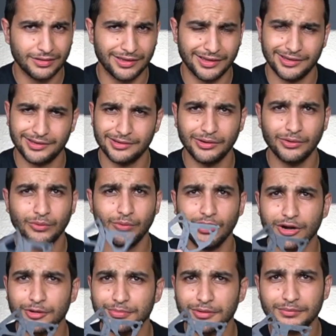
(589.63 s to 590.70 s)
like
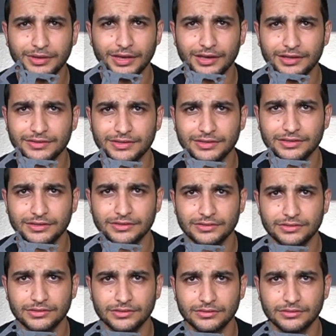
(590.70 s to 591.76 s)
water pump
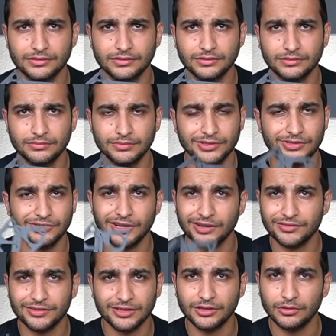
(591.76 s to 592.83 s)
gaskets because you're gonna
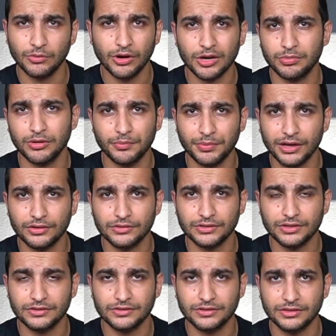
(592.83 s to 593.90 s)
have to take the water pump out to
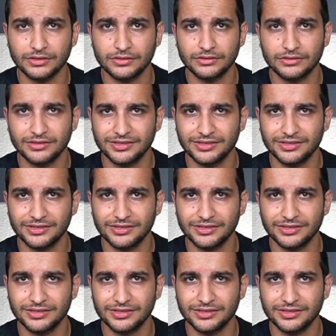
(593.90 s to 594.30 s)
get to the